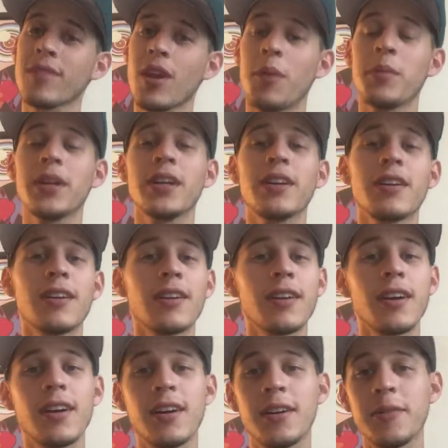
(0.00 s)
I'm
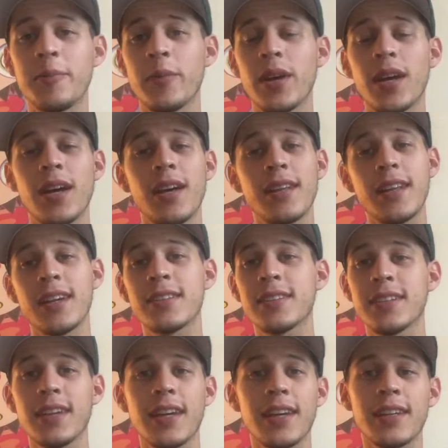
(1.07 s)
here. Thanks
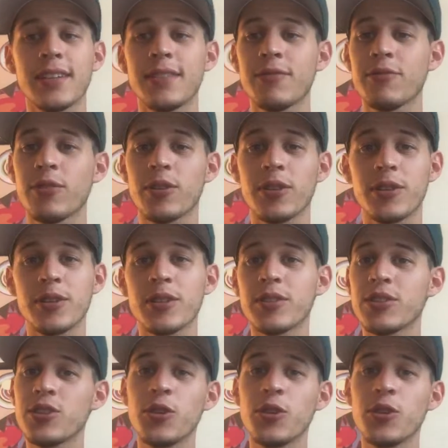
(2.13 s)
again for